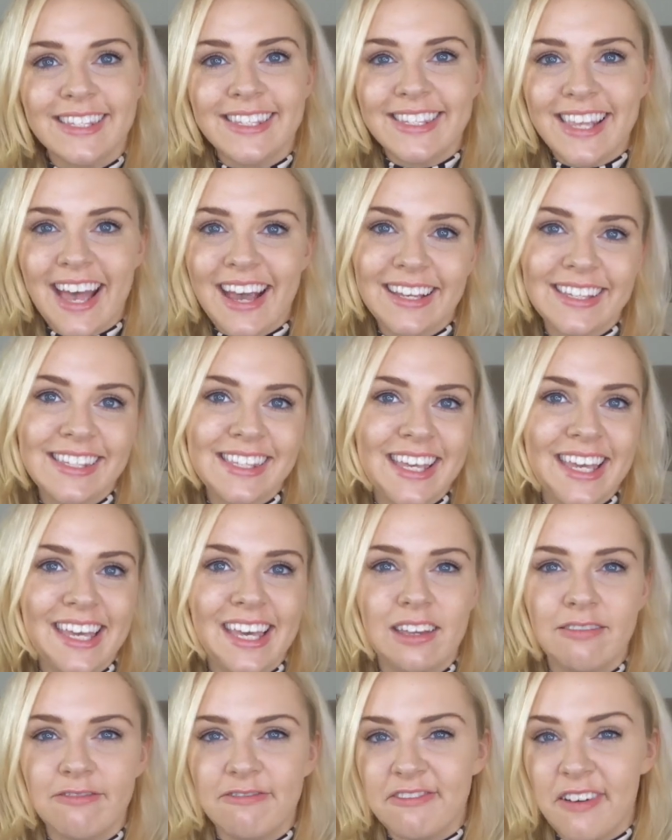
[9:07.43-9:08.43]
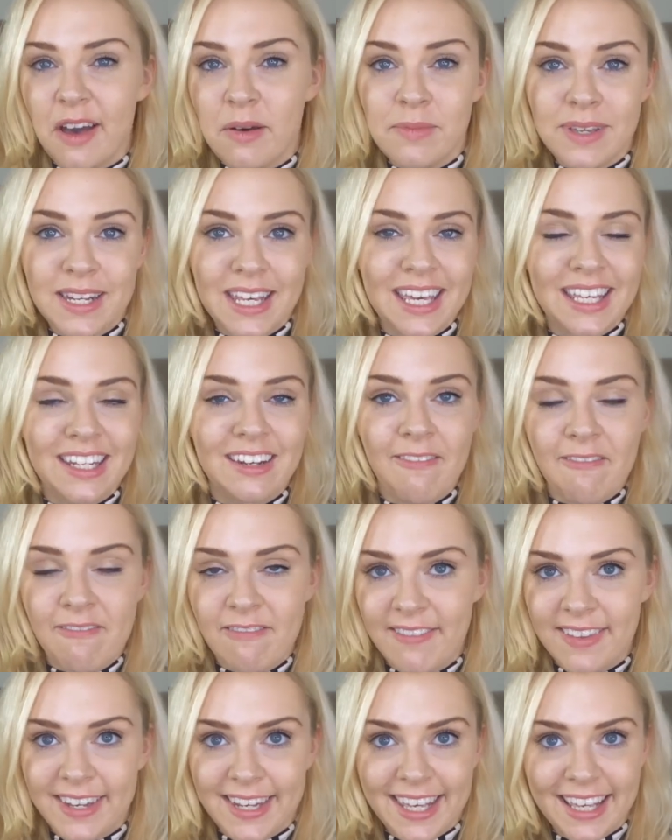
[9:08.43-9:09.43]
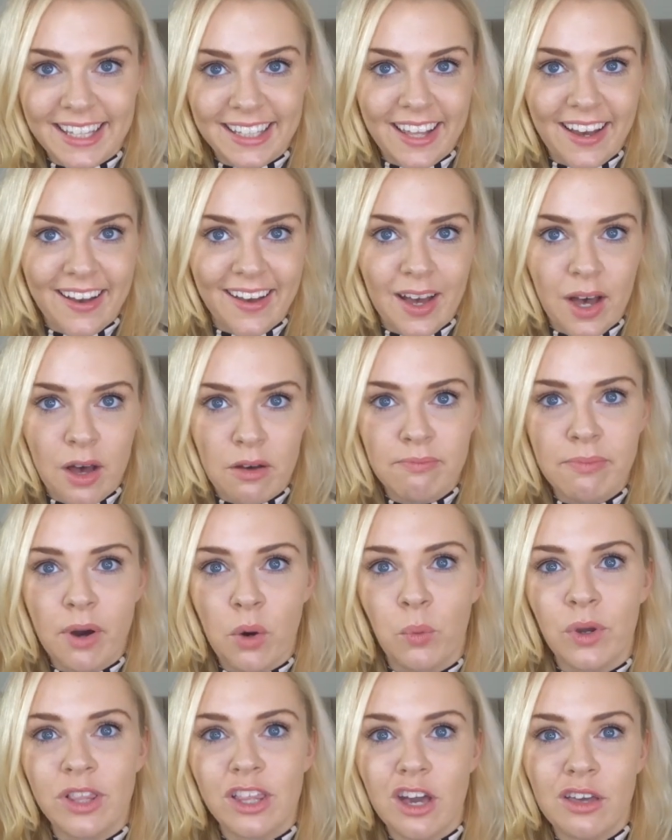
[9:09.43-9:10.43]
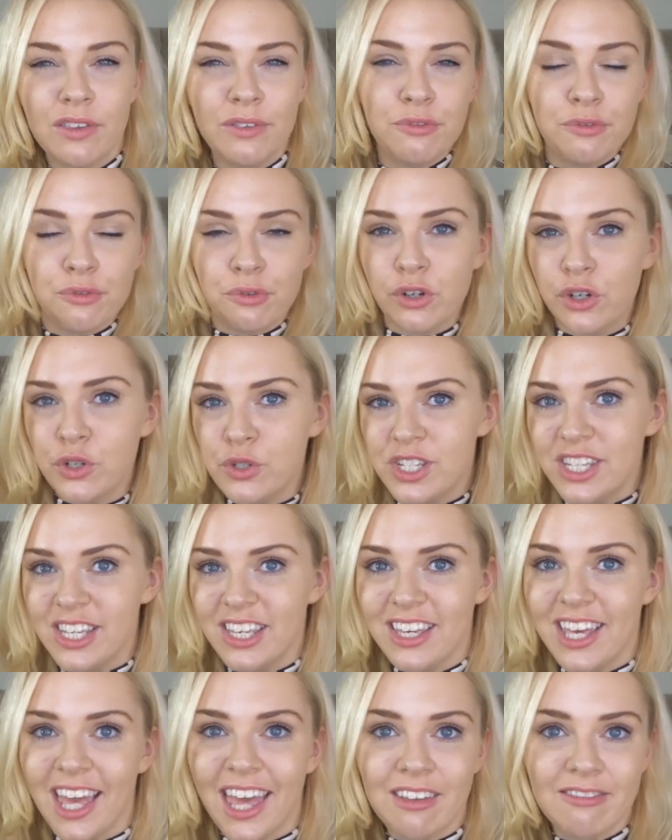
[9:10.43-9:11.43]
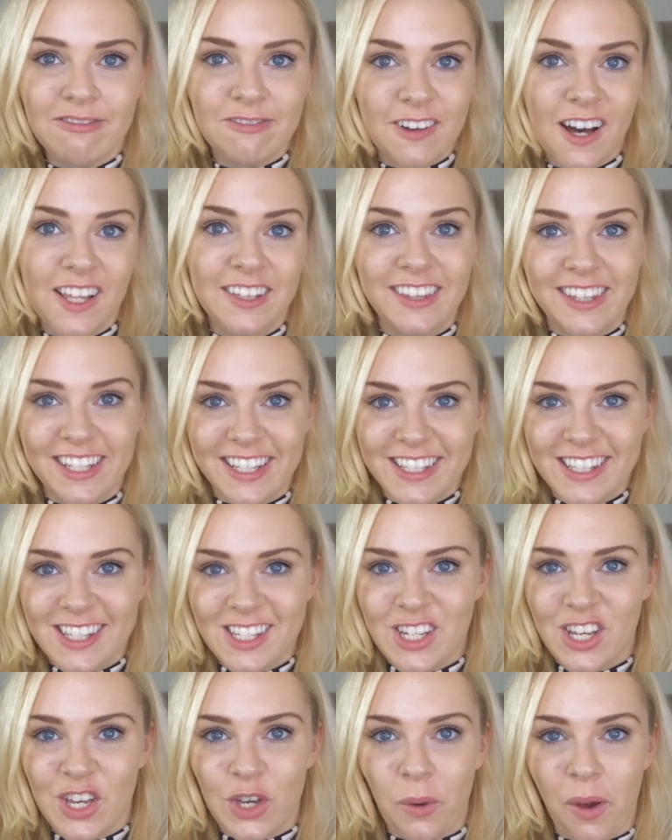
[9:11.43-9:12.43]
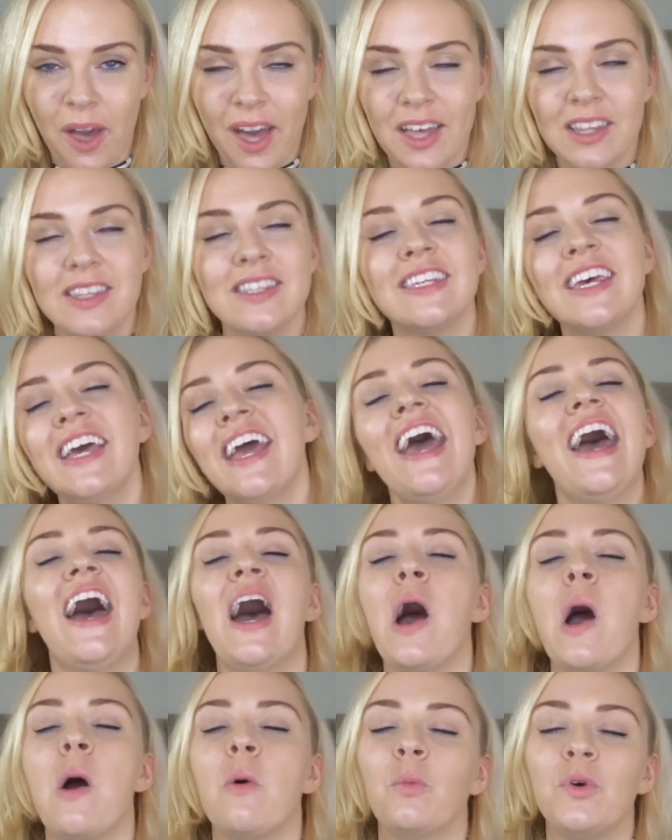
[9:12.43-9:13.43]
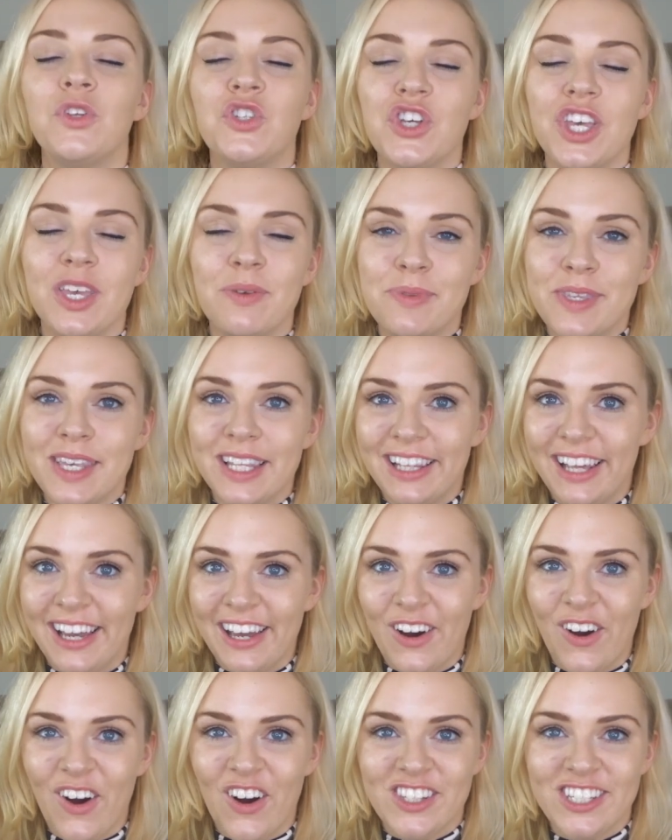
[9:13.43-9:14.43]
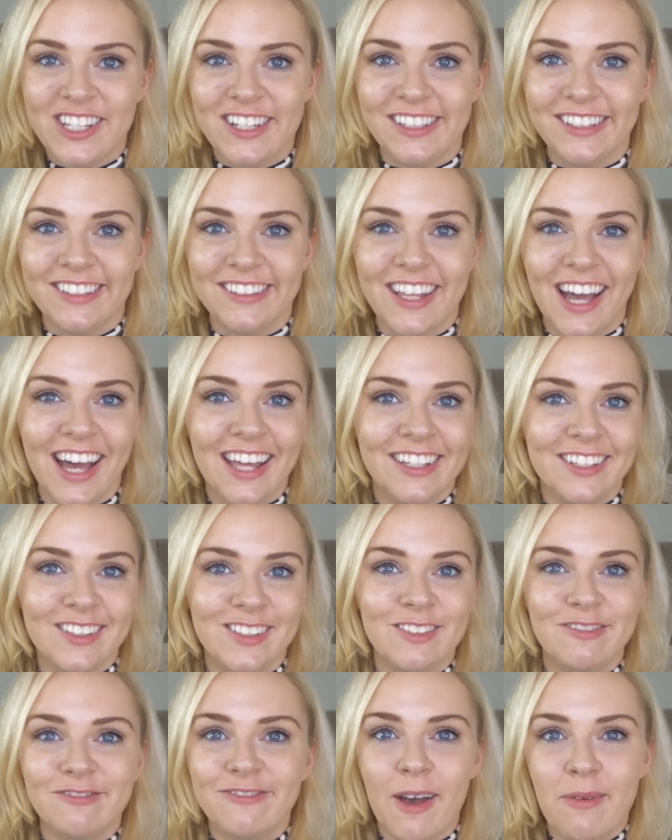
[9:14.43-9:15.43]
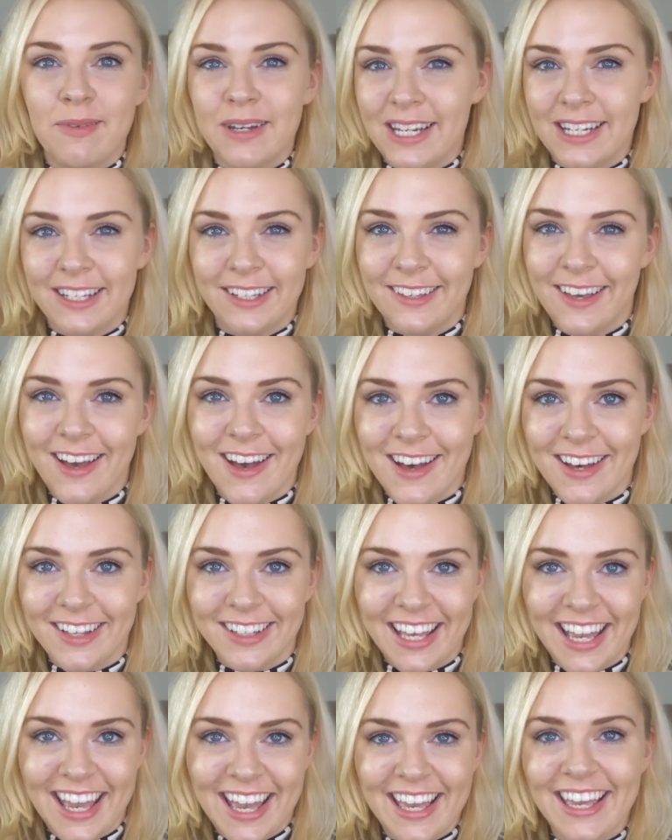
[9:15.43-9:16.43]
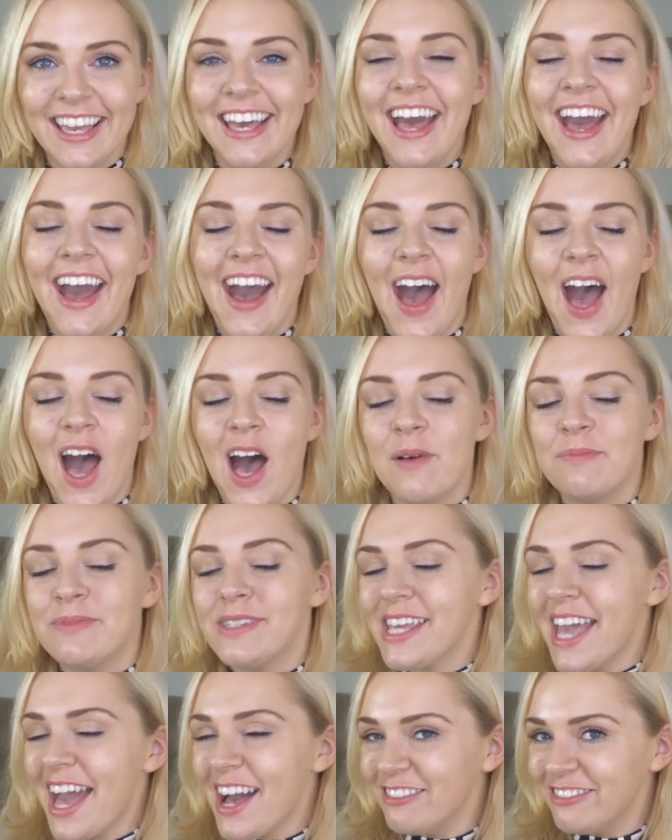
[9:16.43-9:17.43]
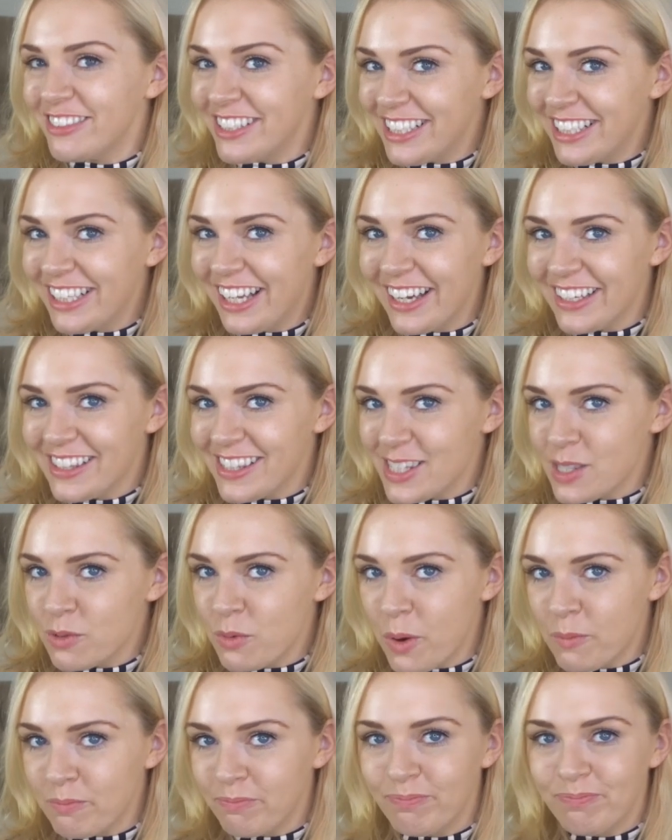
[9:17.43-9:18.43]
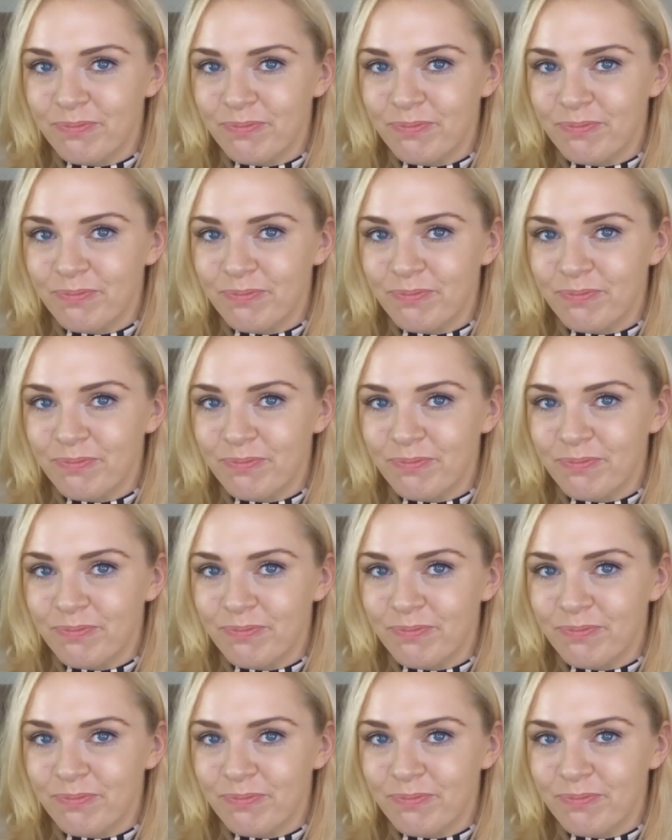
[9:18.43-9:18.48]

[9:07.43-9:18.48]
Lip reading: sexy and feminine and vanilla, but with a fruity funness to it, which keeps it lighthearted and feminine and girly. So yeah, I really like this one.